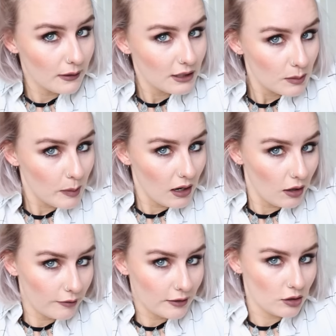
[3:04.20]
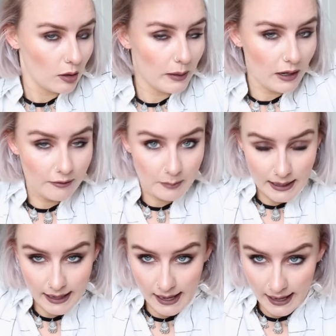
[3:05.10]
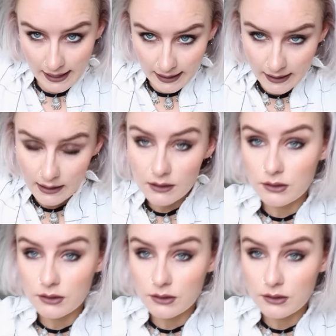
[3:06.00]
So I just part off the top part of my hair.